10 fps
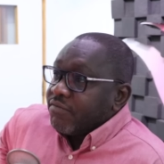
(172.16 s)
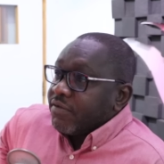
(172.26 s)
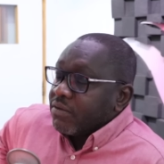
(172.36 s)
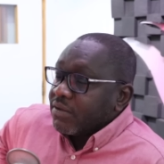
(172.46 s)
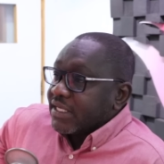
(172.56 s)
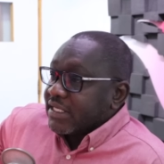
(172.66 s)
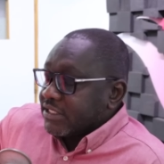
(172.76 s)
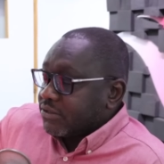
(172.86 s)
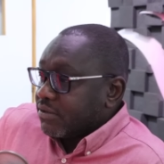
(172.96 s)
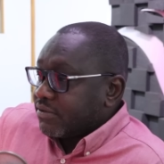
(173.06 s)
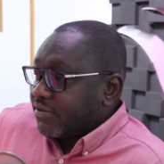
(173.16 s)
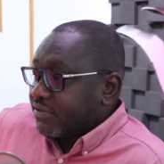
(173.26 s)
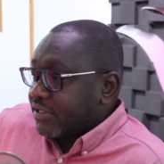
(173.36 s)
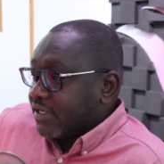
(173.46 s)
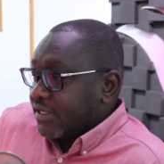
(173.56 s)
If you look at Article
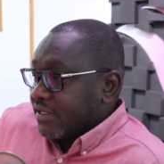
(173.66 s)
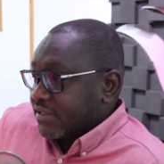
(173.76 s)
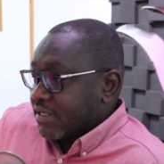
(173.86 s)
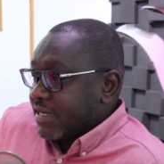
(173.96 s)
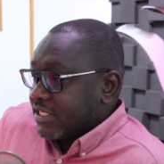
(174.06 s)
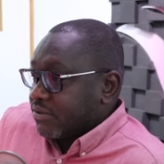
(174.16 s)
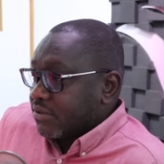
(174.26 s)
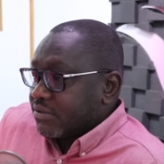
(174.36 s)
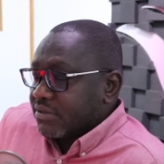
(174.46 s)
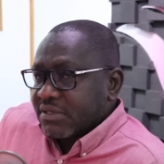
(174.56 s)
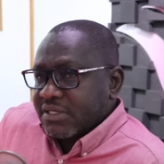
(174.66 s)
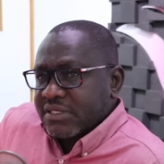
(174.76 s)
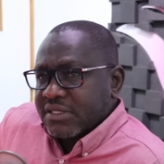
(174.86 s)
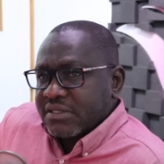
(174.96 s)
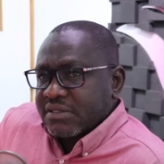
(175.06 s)
3, Sabbatical, I
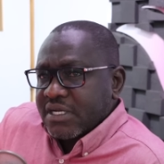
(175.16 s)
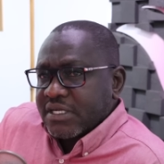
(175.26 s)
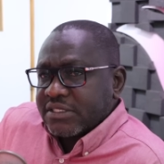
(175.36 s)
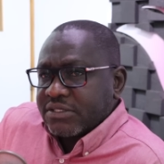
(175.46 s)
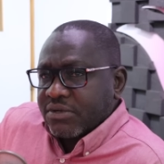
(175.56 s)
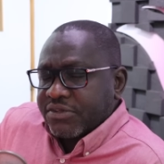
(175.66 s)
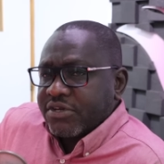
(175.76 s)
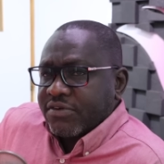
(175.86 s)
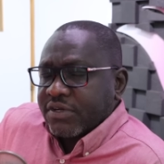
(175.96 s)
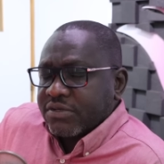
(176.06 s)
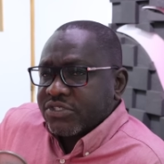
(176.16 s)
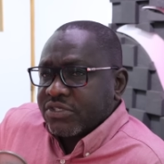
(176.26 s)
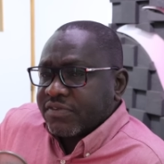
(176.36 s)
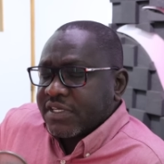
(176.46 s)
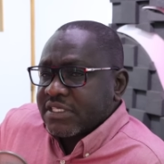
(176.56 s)
think Article 3 of the
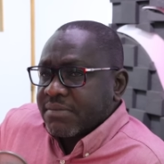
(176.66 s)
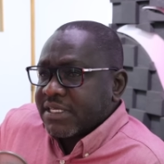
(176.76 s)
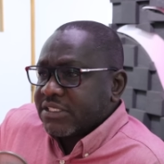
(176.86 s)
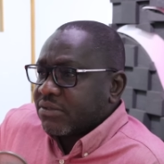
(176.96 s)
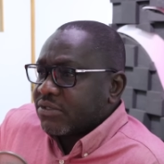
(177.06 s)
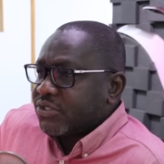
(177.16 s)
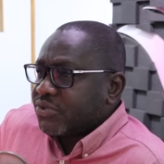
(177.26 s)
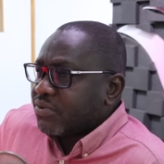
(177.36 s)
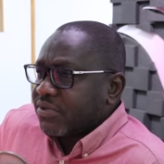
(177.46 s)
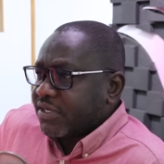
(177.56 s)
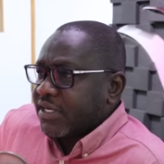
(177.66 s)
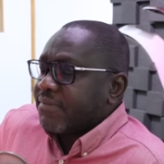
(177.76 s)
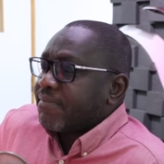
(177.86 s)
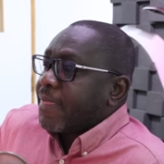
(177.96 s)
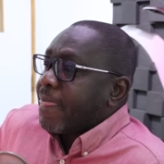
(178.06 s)
Constitution of Kenya, Sabbatical 2 or 3,
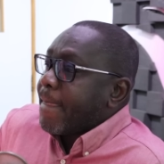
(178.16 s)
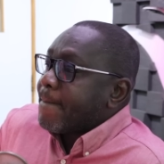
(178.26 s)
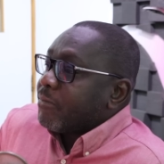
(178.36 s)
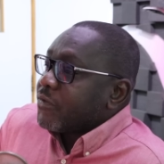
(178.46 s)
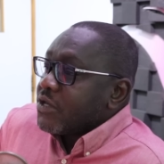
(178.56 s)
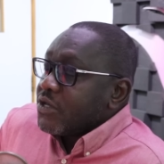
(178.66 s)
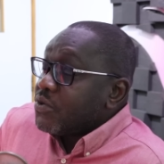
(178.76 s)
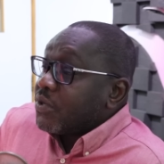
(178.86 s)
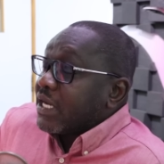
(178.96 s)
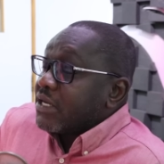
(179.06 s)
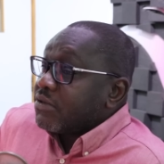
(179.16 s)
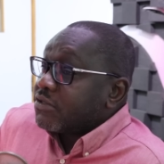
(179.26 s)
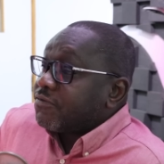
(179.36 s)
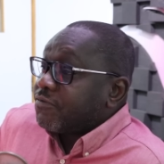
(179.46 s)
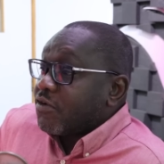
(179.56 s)
you
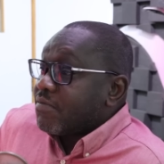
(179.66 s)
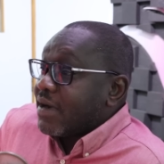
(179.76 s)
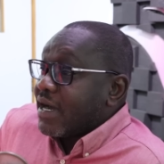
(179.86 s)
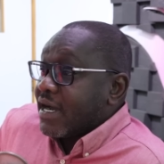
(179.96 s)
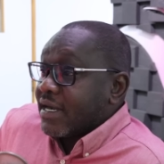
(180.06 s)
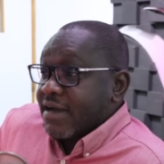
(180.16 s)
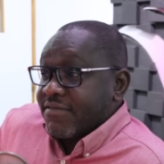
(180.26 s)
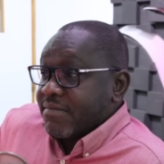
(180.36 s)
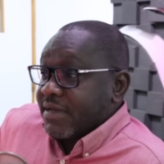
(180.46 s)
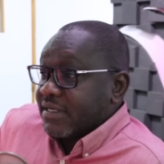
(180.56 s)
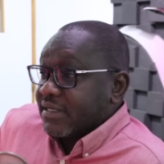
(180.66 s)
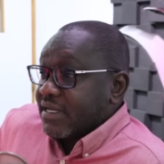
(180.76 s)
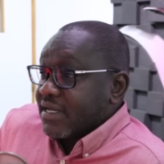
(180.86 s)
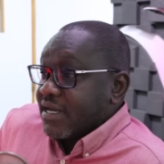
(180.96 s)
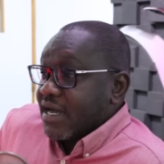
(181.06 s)
cannot form a government
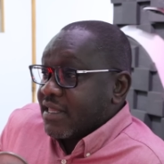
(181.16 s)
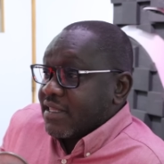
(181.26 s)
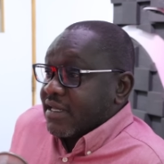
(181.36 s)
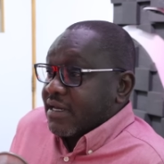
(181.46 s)
other